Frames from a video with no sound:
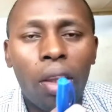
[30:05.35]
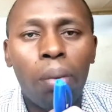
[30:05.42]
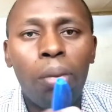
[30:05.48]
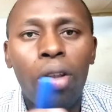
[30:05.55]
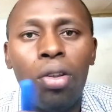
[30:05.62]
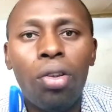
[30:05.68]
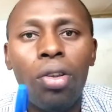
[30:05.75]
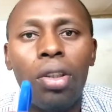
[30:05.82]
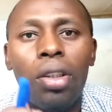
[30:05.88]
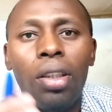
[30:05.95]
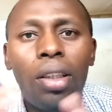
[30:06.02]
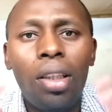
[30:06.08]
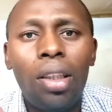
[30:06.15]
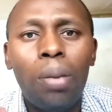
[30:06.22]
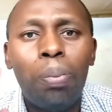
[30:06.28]
because
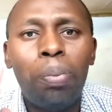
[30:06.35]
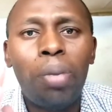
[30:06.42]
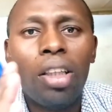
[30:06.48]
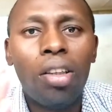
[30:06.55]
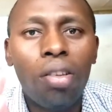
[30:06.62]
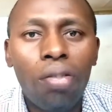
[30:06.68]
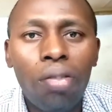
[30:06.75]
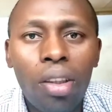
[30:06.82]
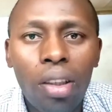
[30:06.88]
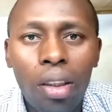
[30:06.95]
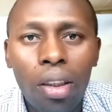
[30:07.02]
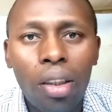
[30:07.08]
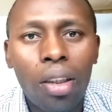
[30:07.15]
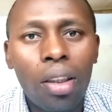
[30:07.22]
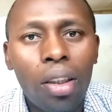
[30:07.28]
this part of
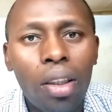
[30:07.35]
diseases,